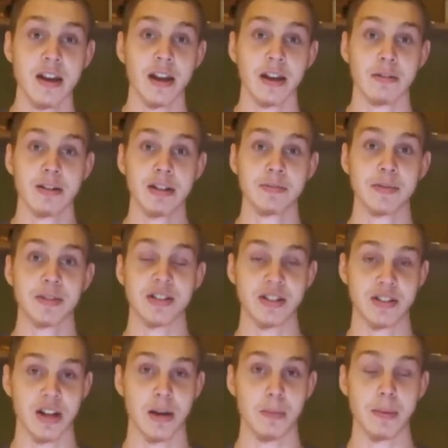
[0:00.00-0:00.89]
Christmas
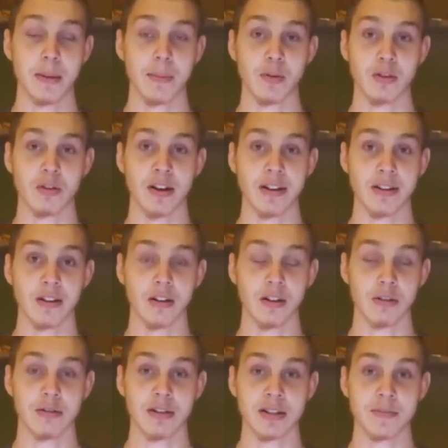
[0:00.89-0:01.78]
is not biblical at all.
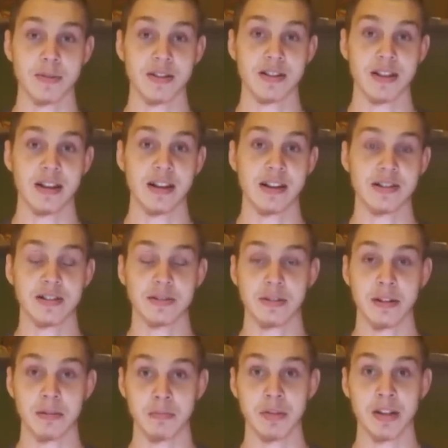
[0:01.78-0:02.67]
Christmas is
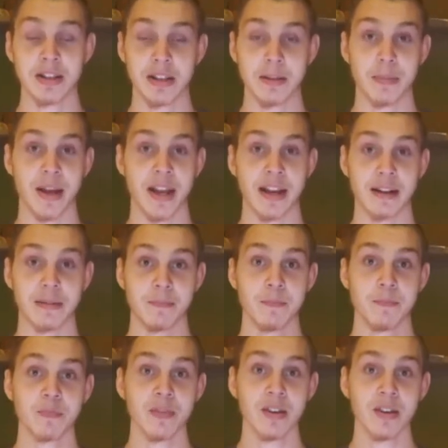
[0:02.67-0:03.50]
completely pagan.